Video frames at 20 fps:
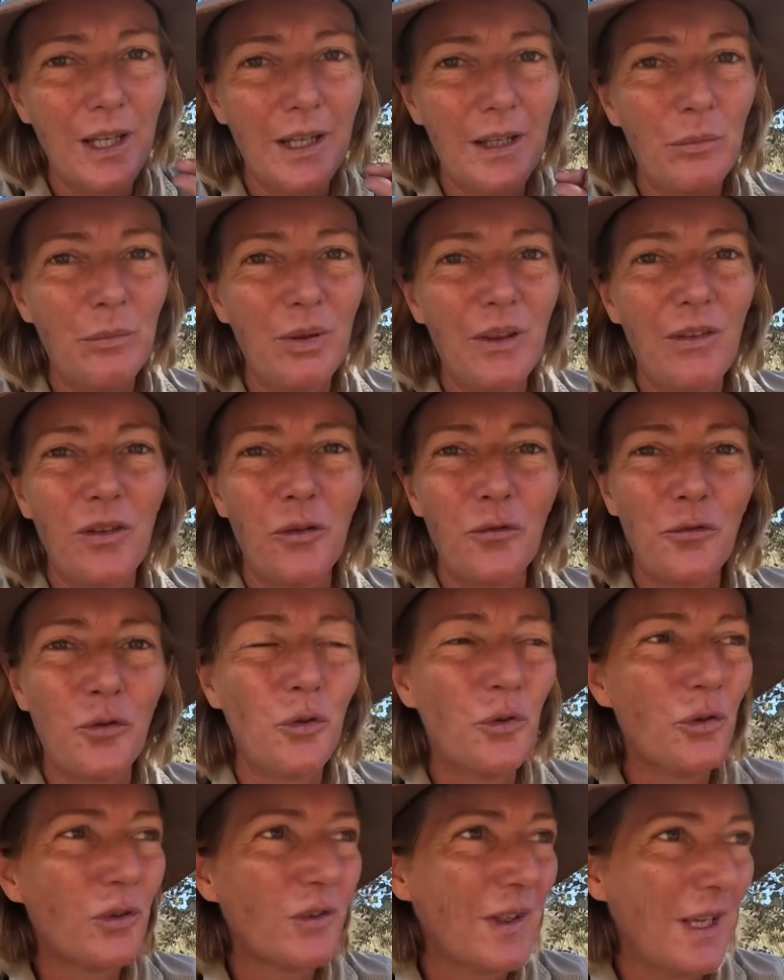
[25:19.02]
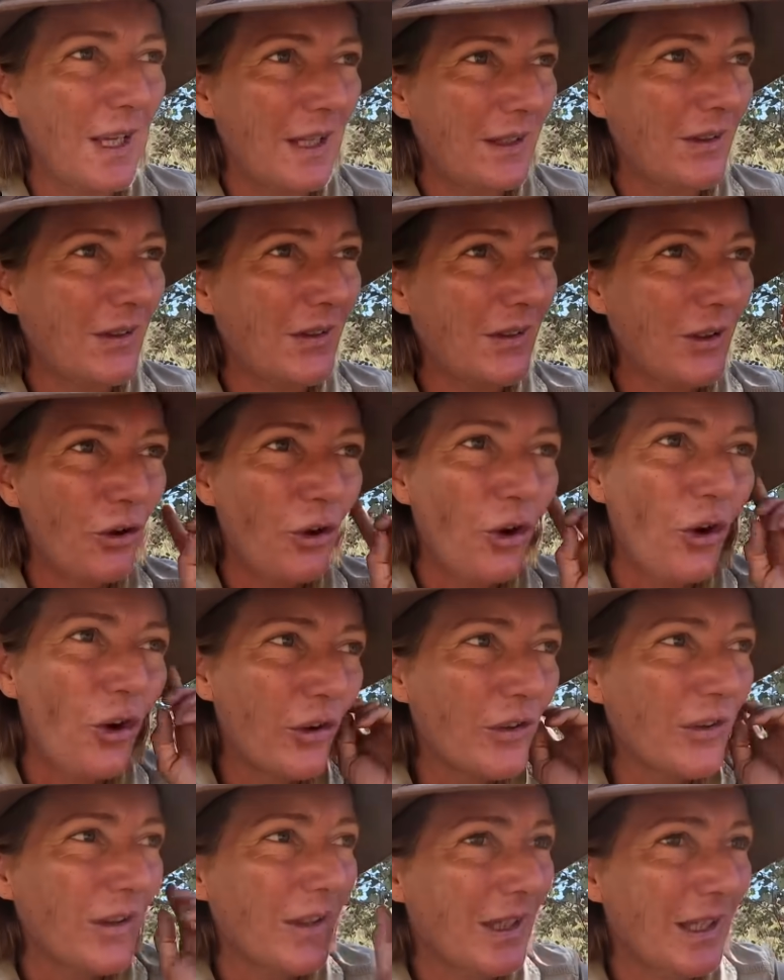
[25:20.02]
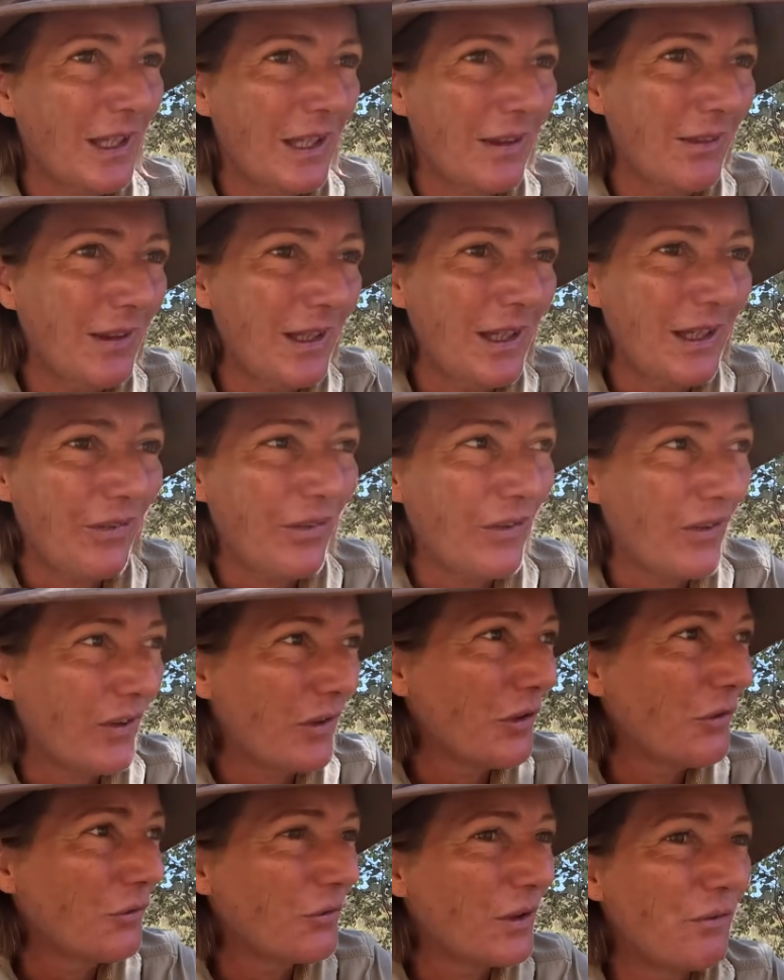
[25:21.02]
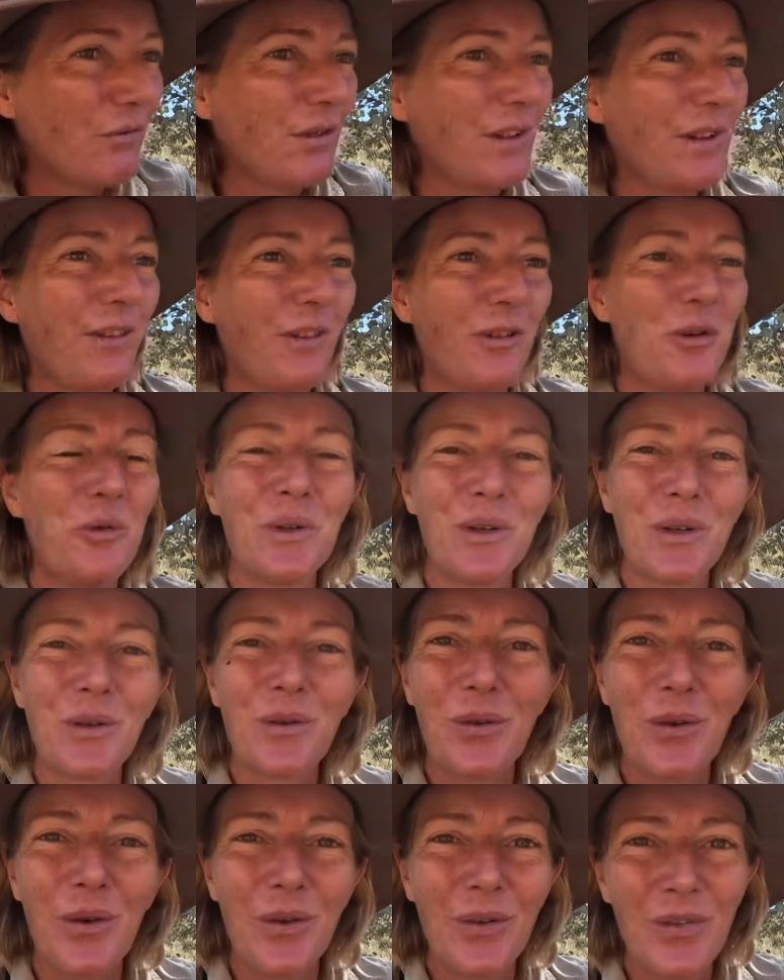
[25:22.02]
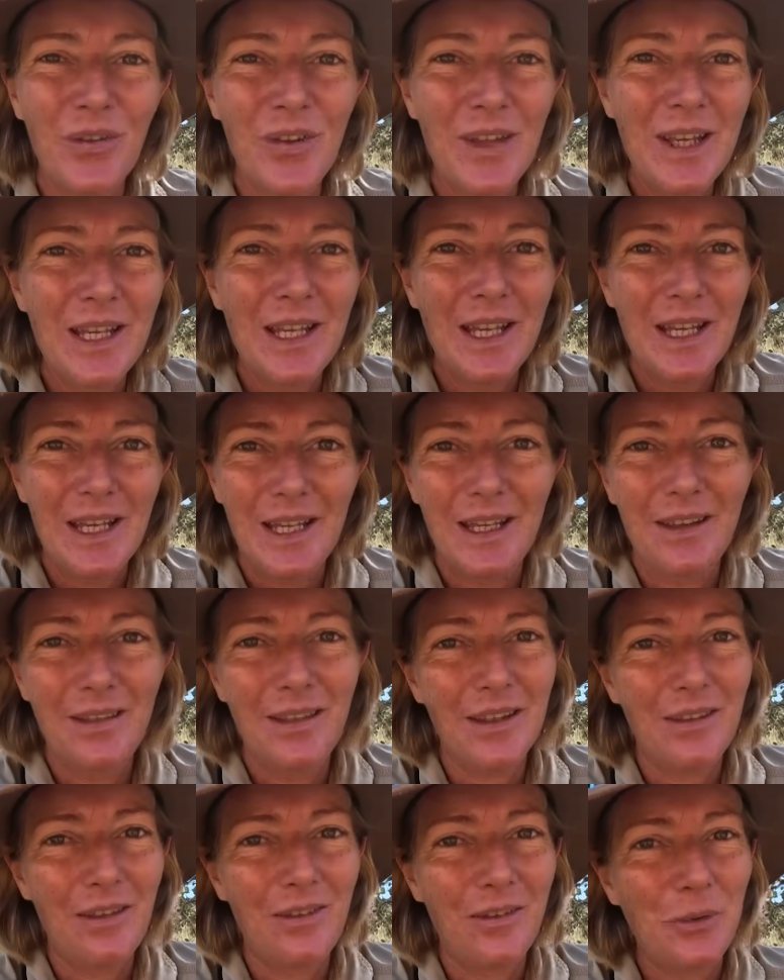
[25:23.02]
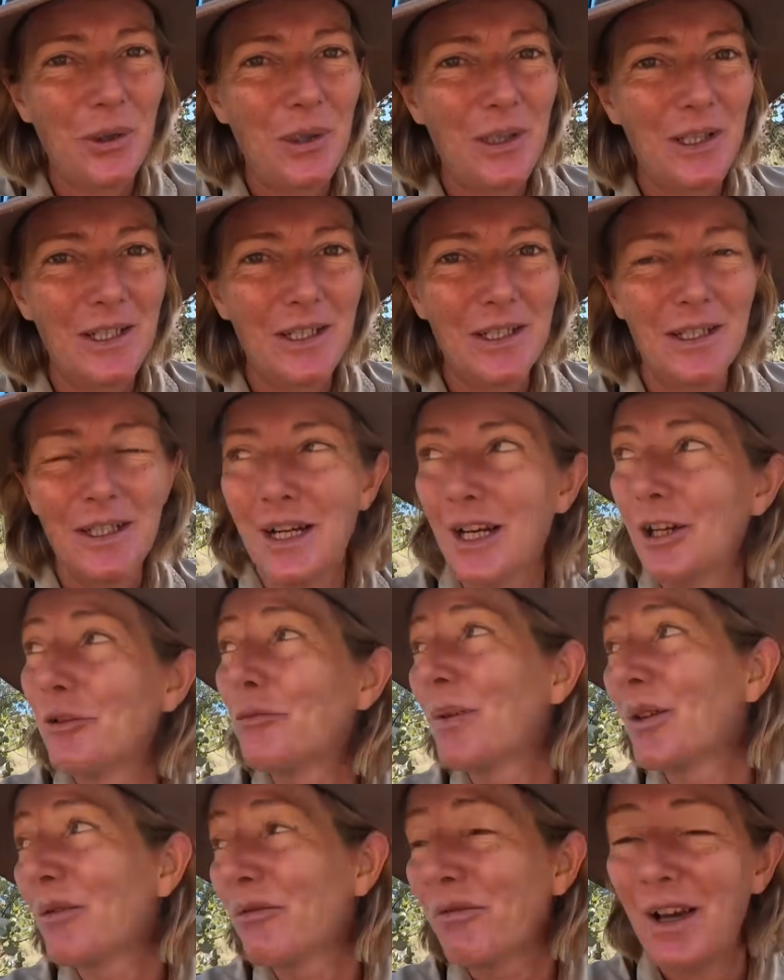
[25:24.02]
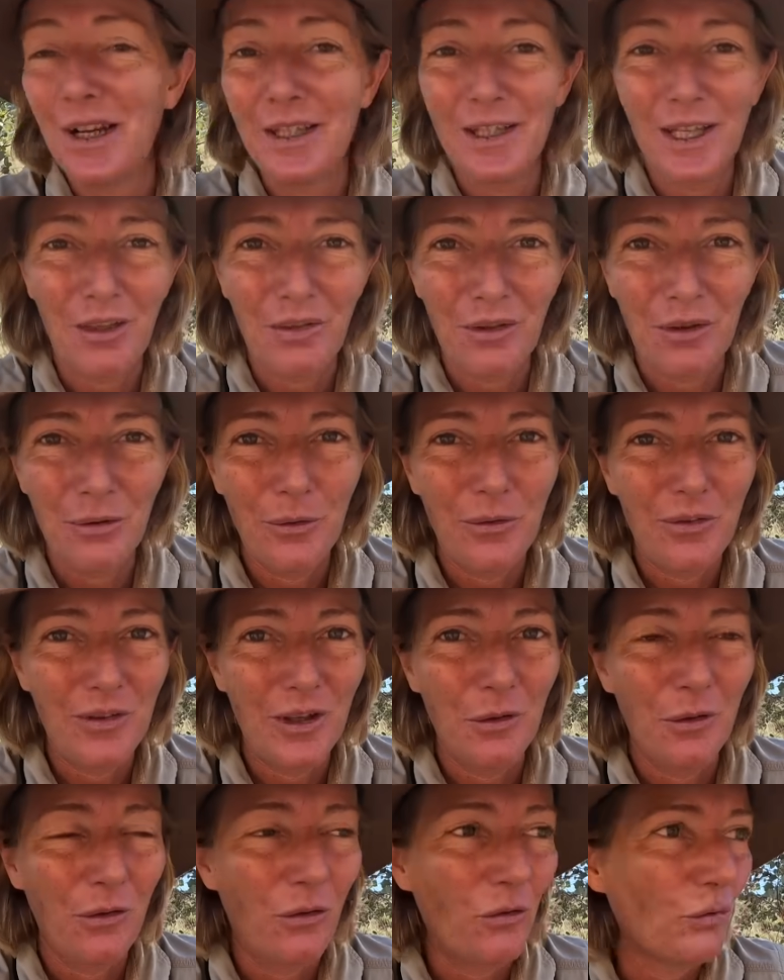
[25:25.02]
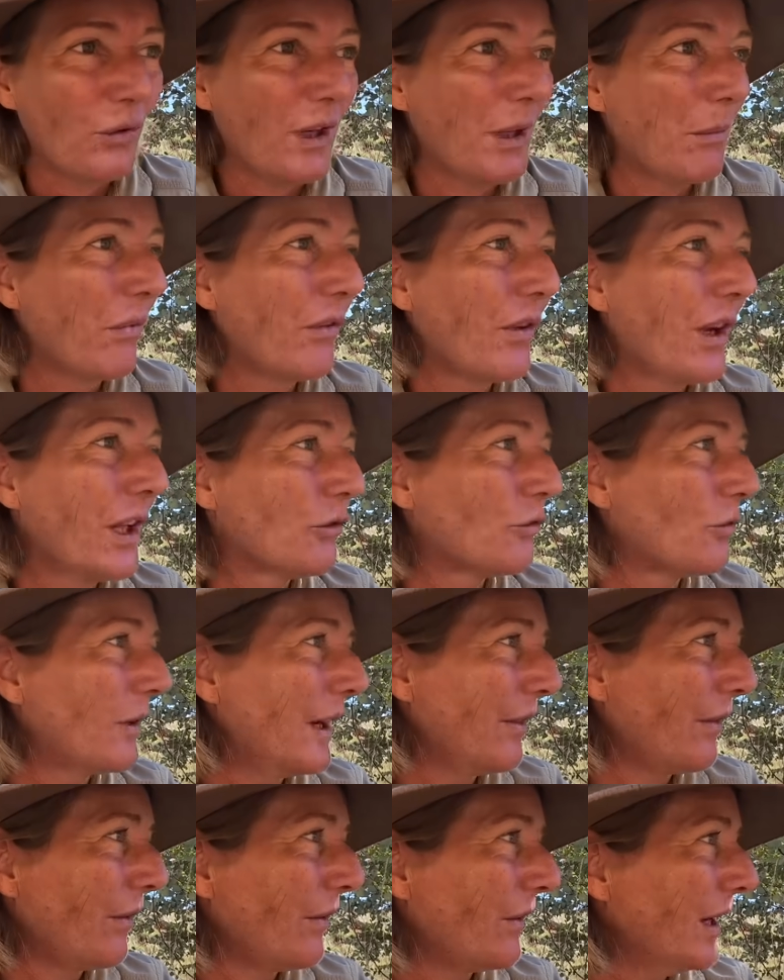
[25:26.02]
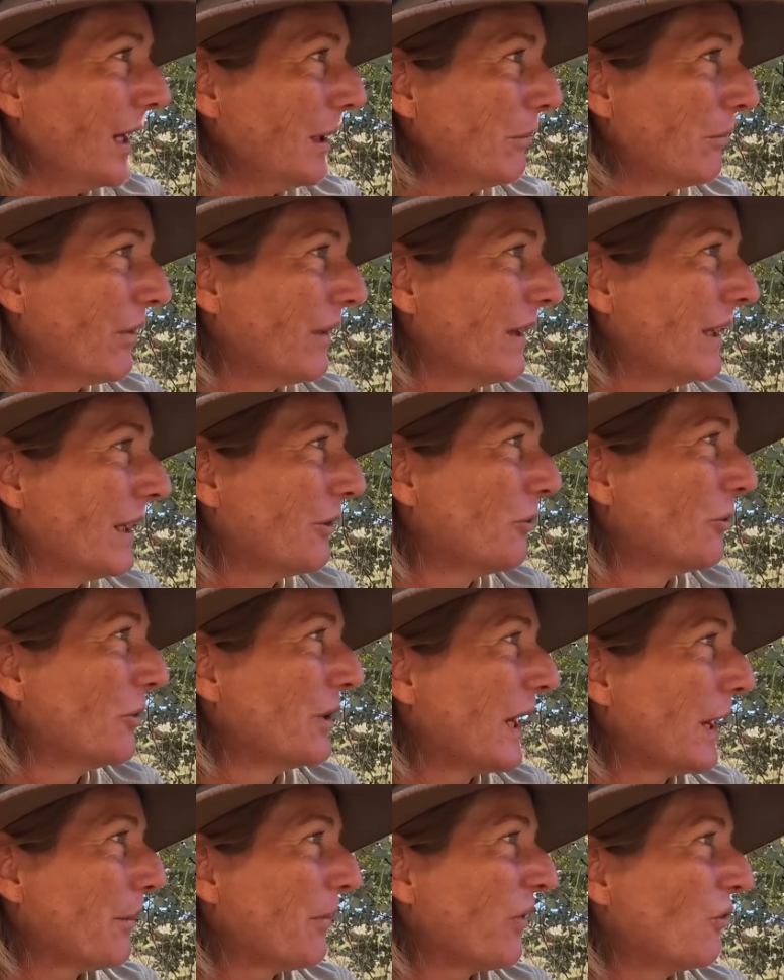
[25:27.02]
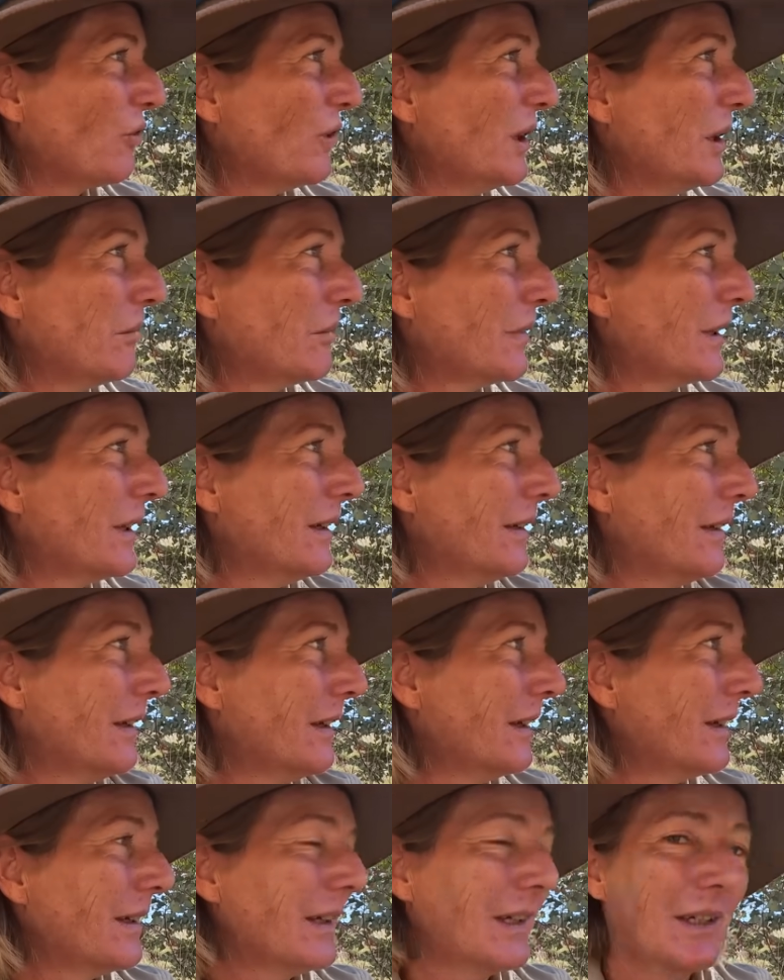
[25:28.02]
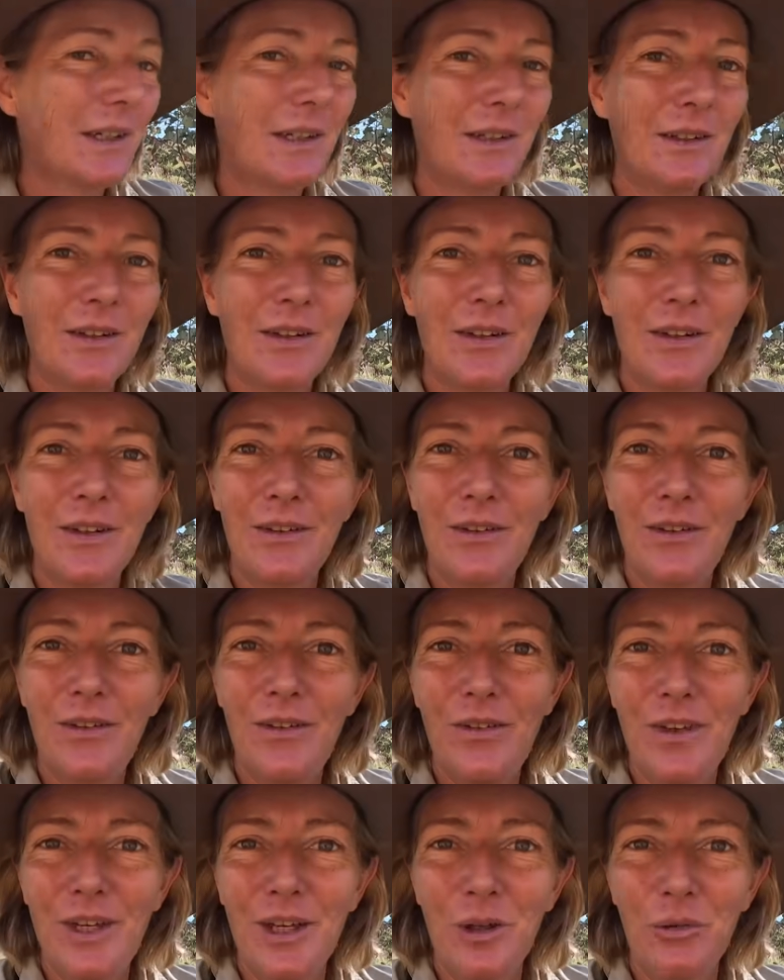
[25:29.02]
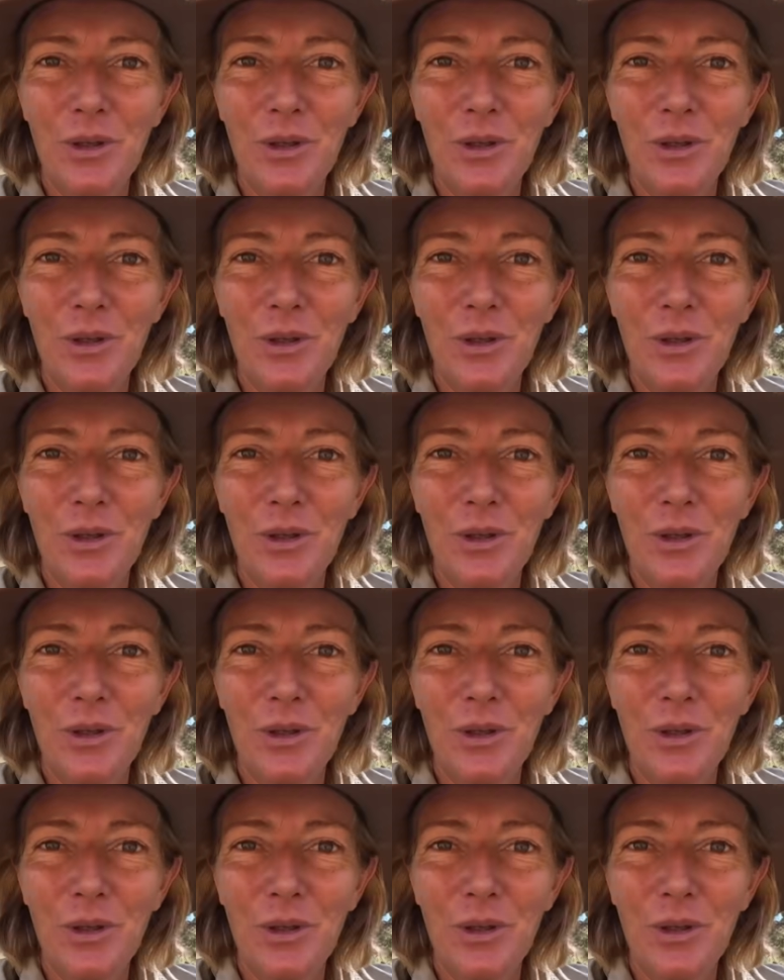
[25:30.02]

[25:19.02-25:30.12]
little bits of gold get caught in these riffles going across, and that's where I've been finding those downstream. So I'll try the same thing going upstream and see how